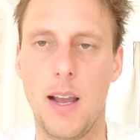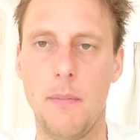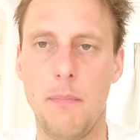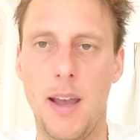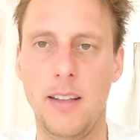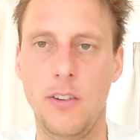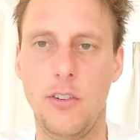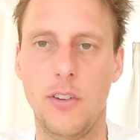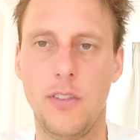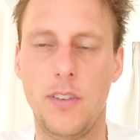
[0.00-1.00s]
I
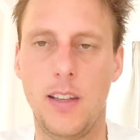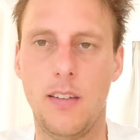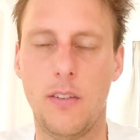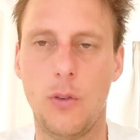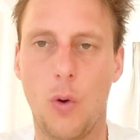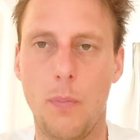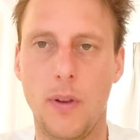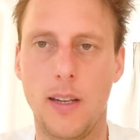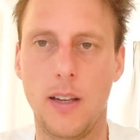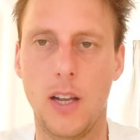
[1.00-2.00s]
mentioned this
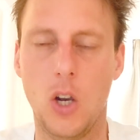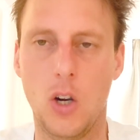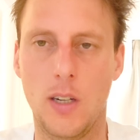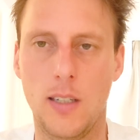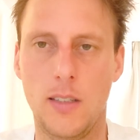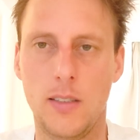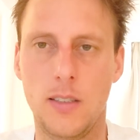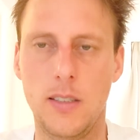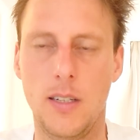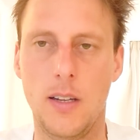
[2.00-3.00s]
topic
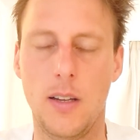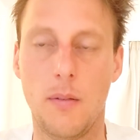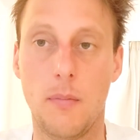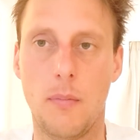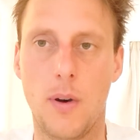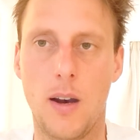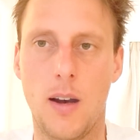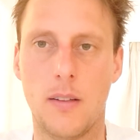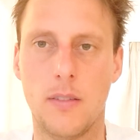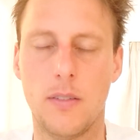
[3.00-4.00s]
earlier,
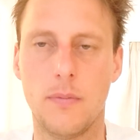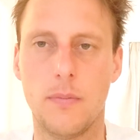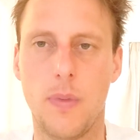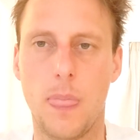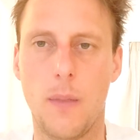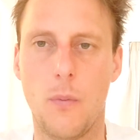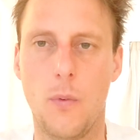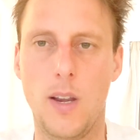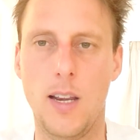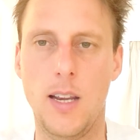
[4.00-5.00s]
but
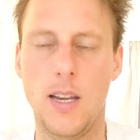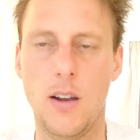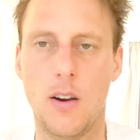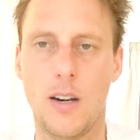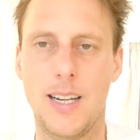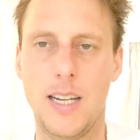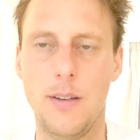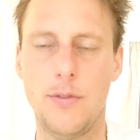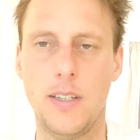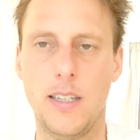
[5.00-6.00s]
we are
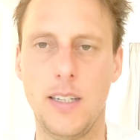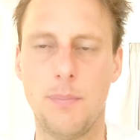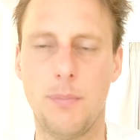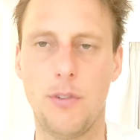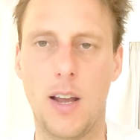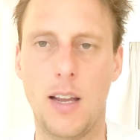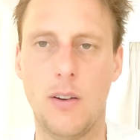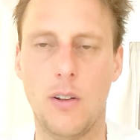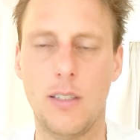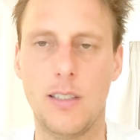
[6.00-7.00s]
living in
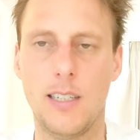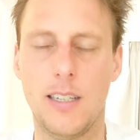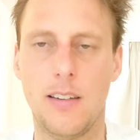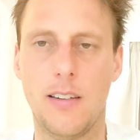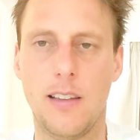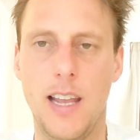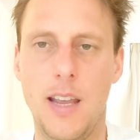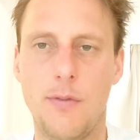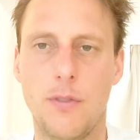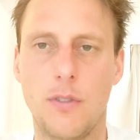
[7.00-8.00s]
psychological
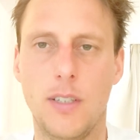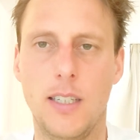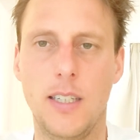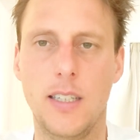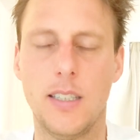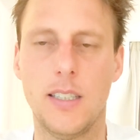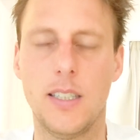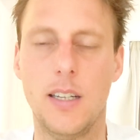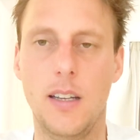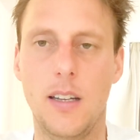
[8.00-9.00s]
slavery,
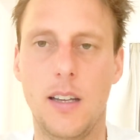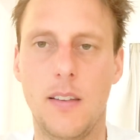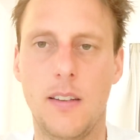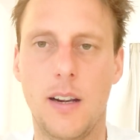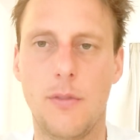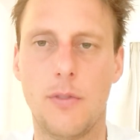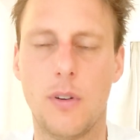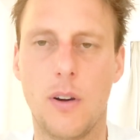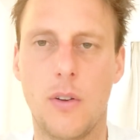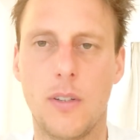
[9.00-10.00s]
and
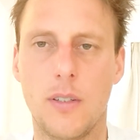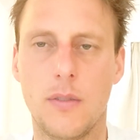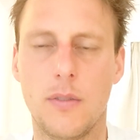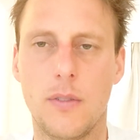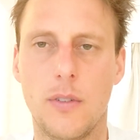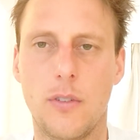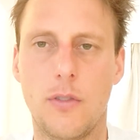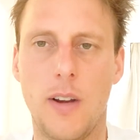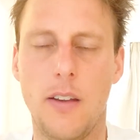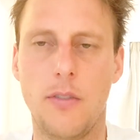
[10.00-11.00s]
therefore all the
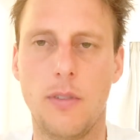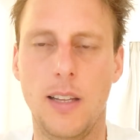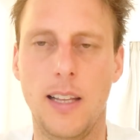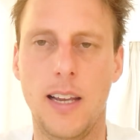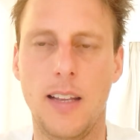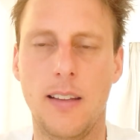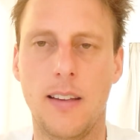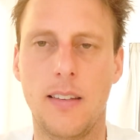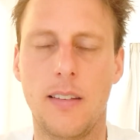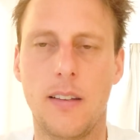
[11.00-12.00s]
stress
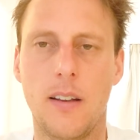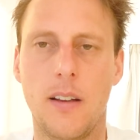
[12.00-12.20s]
related